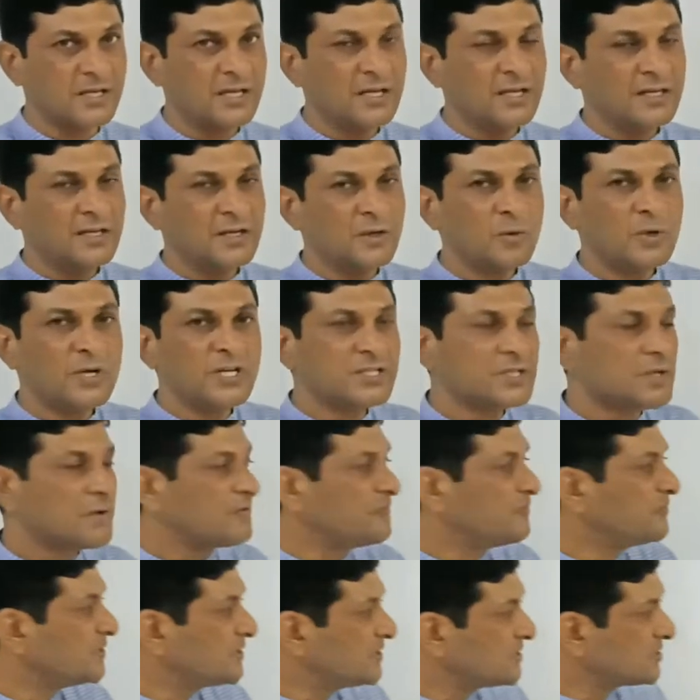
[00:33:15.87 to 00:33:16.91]
Now what is our
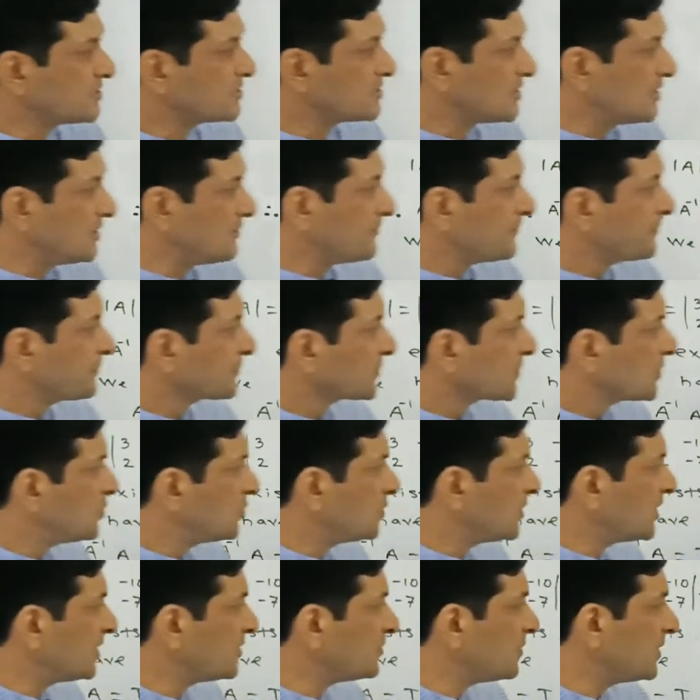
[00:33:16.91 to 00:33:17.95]
first step? to
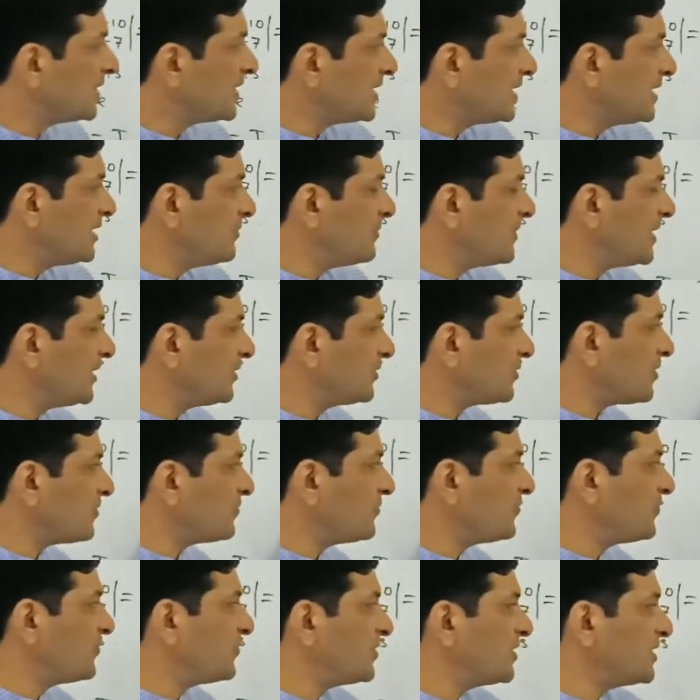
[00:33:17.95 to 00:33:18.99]
convert element of
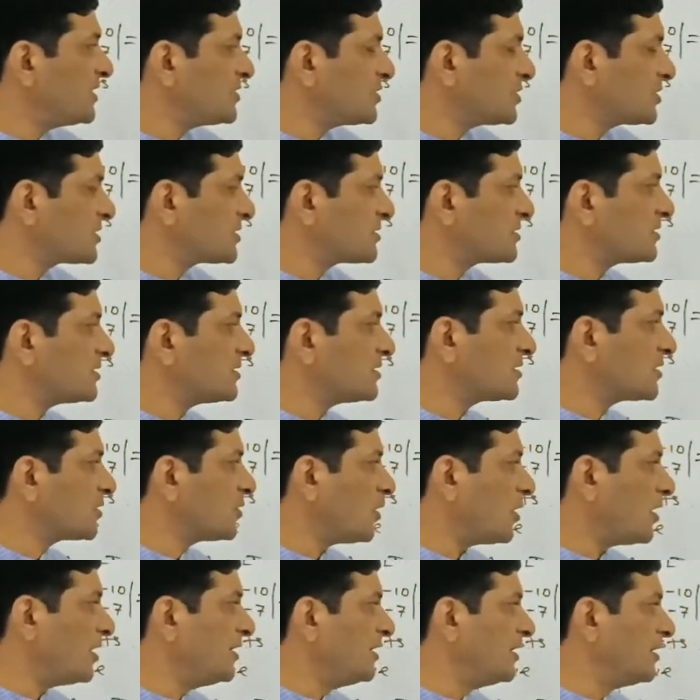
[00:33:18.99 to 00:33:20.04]
first
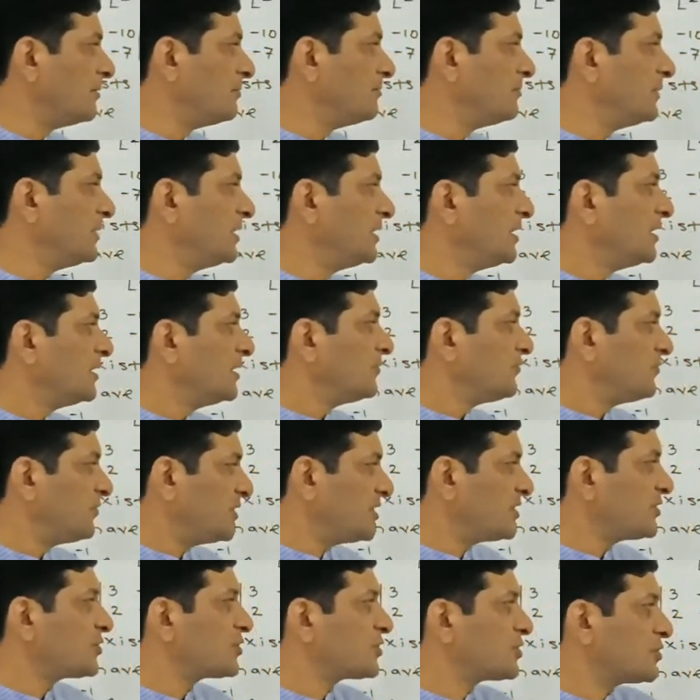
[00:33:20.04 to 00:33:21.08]
column,
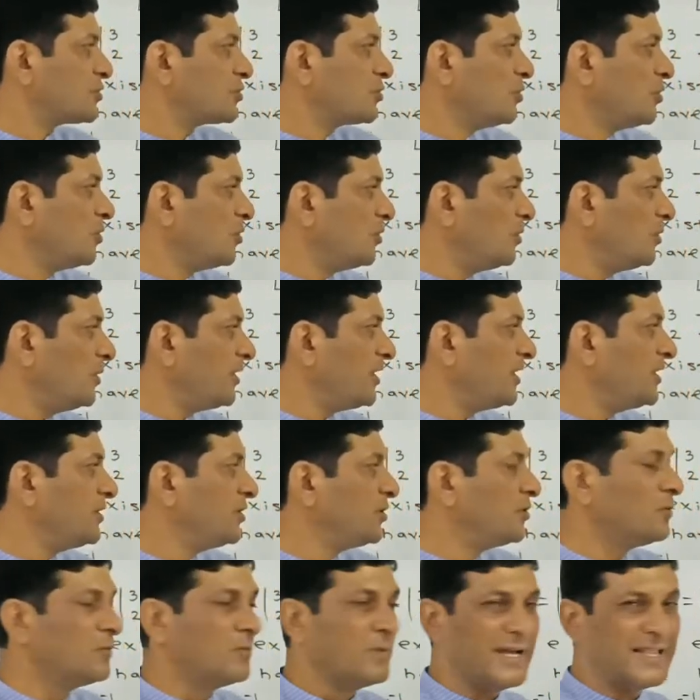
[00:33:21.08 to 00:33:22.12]
first row into
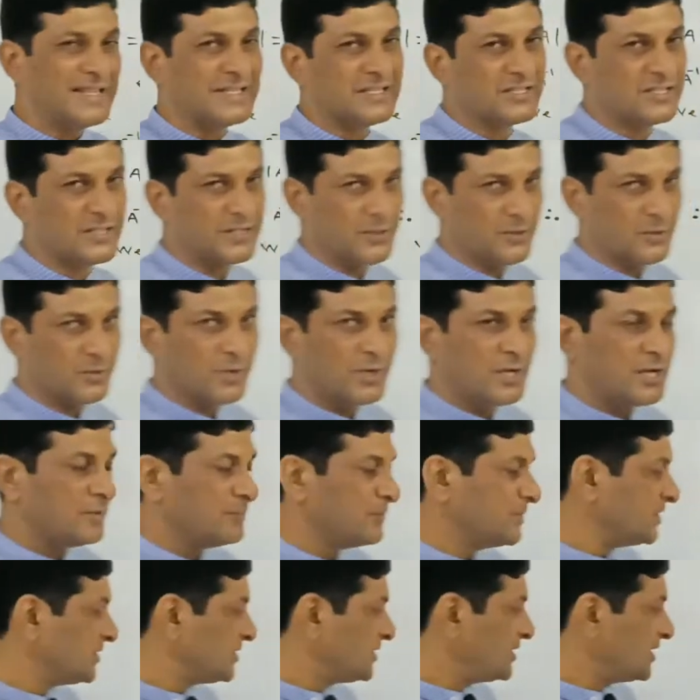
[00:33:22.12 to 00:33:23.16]
1 0.
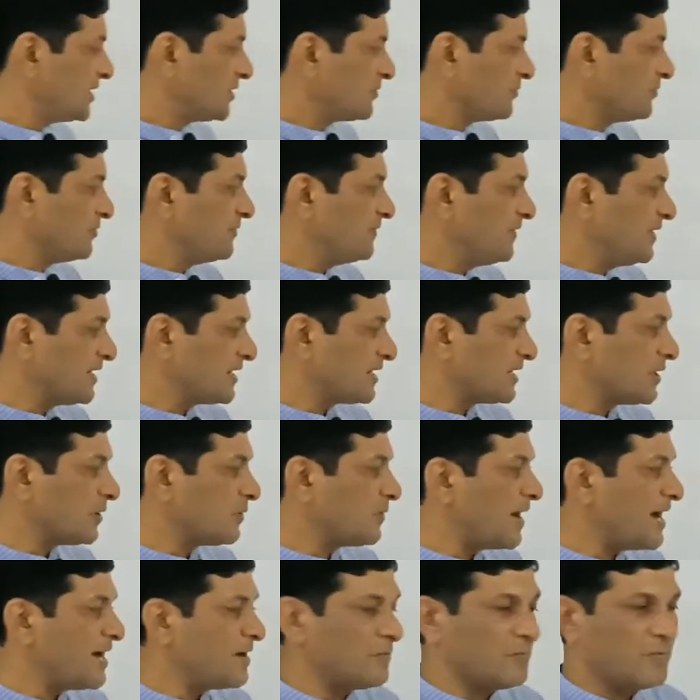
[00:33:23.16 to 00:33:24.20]
Means here we will
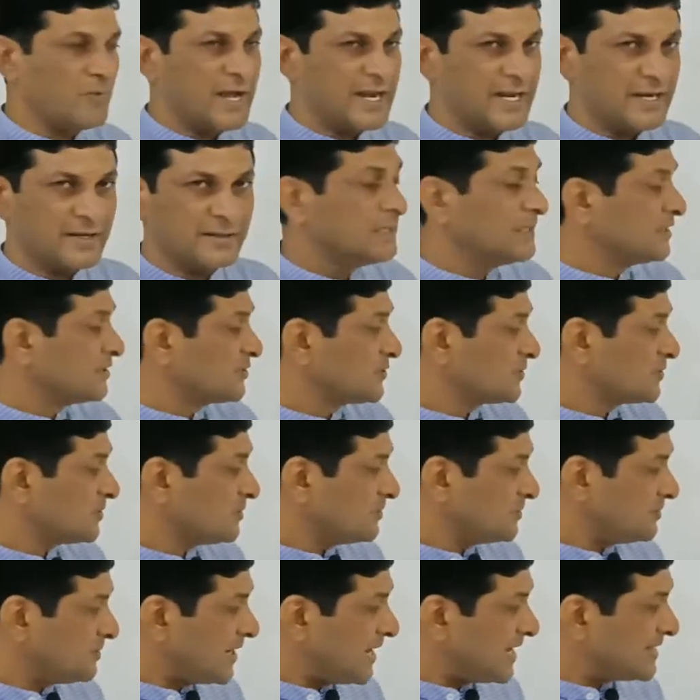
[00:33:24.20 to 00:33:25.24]
require 1.
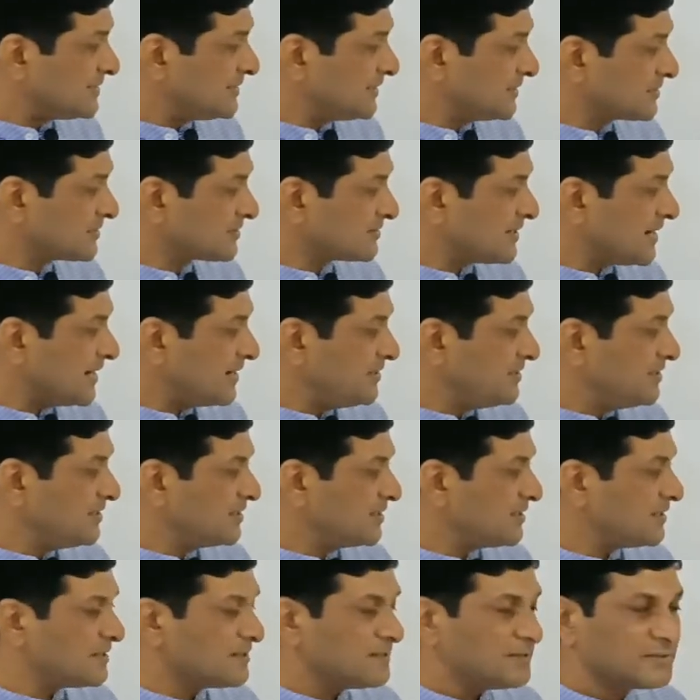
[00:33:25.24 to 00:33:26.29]
So as it stand
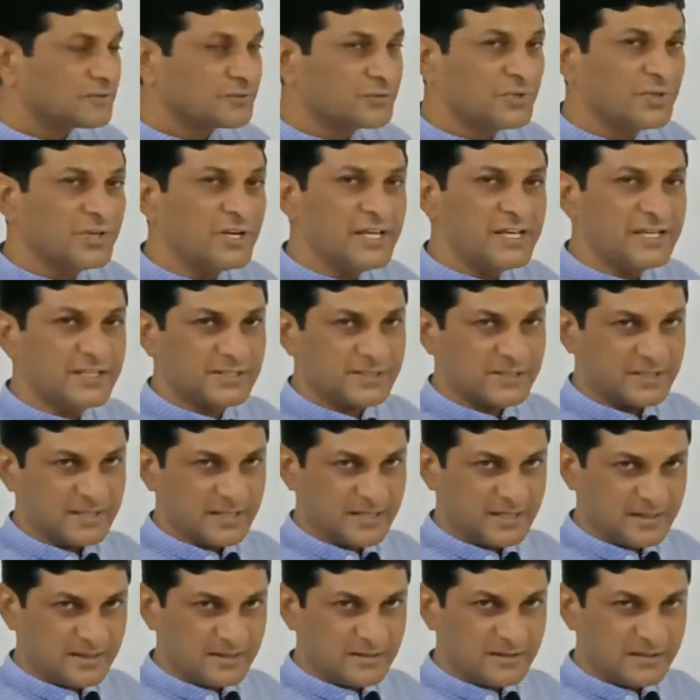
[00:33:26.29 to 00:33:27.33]
here, 3 is
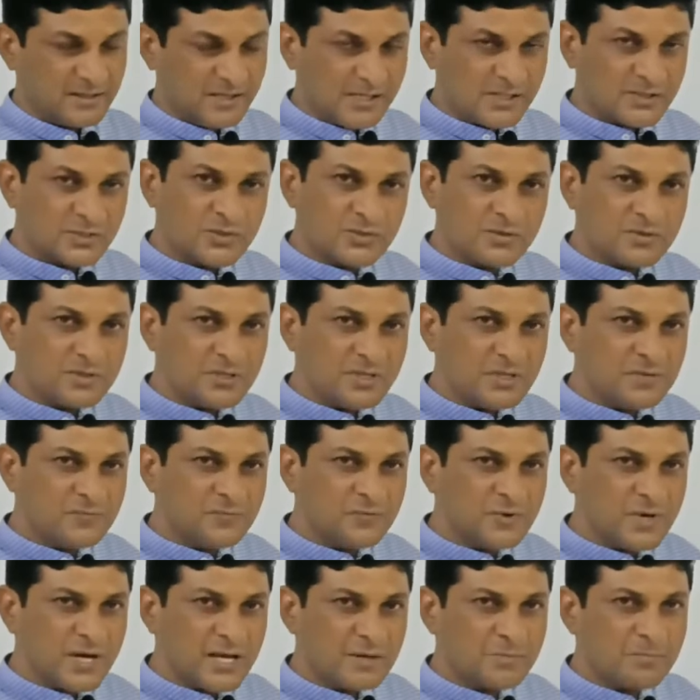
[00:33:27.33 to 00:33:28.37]
there. So if we
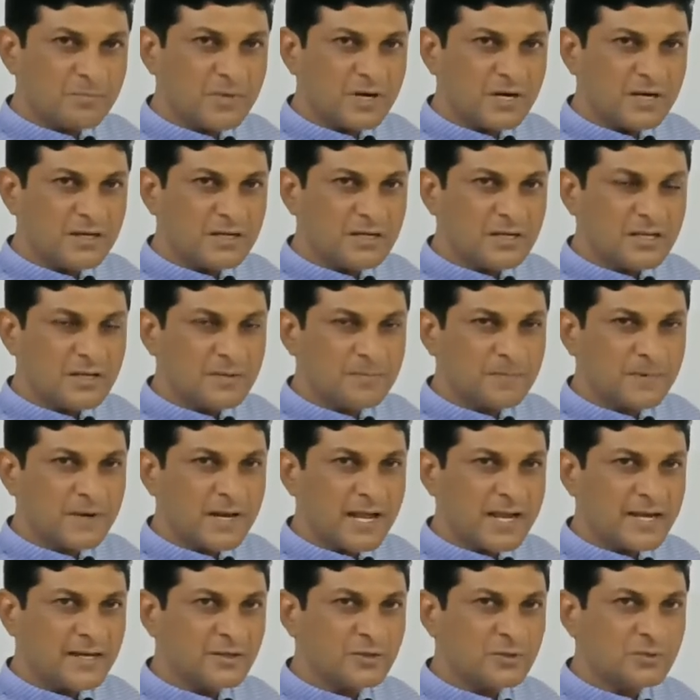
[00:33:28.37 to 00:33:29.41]
are
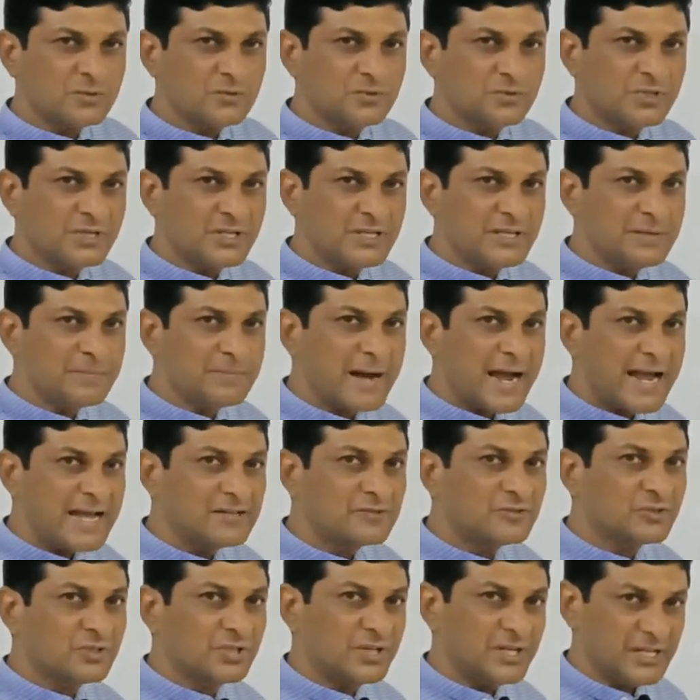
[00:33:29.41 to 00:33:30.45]
multiplying to 3 by
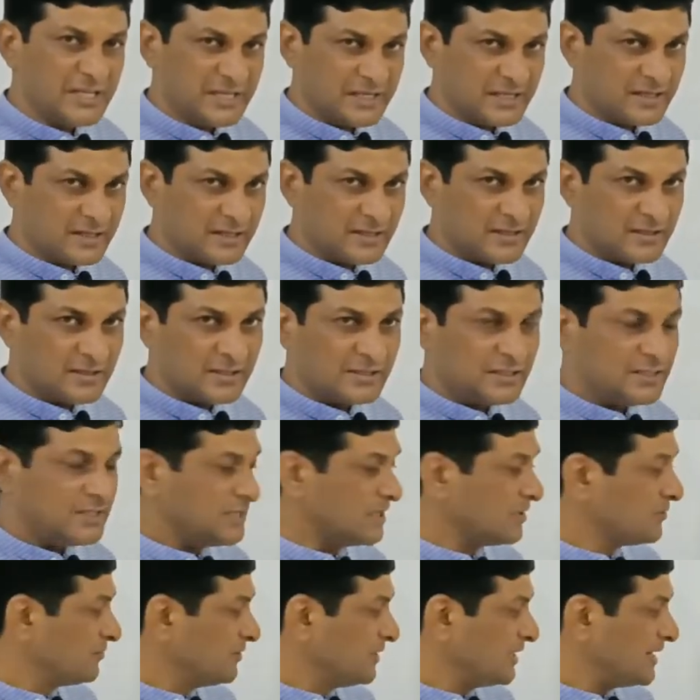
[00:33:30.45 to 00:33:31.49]
3, here
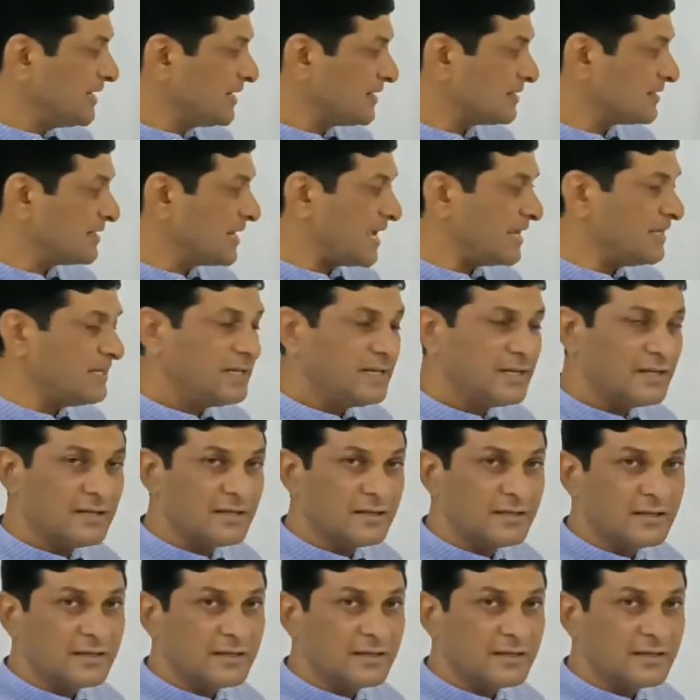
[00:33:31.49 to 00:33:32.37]
we will get 9.